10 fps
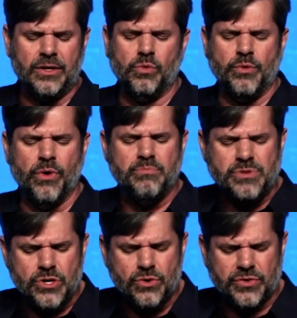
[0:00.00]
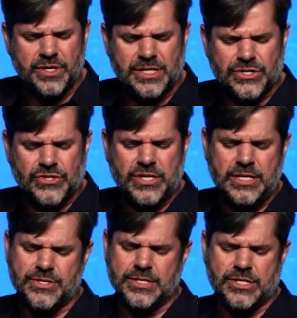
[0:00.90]
We rebuke the
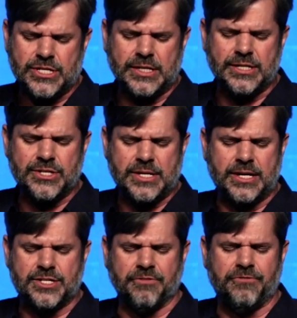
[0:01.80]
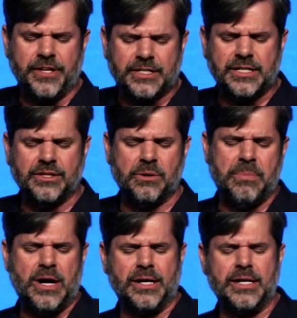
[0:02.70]
disease and sickness that it's afflicting their
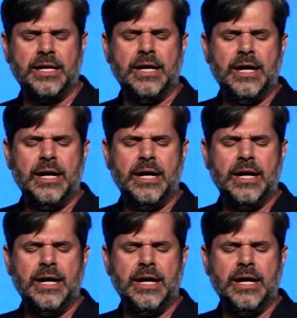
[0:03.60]
body,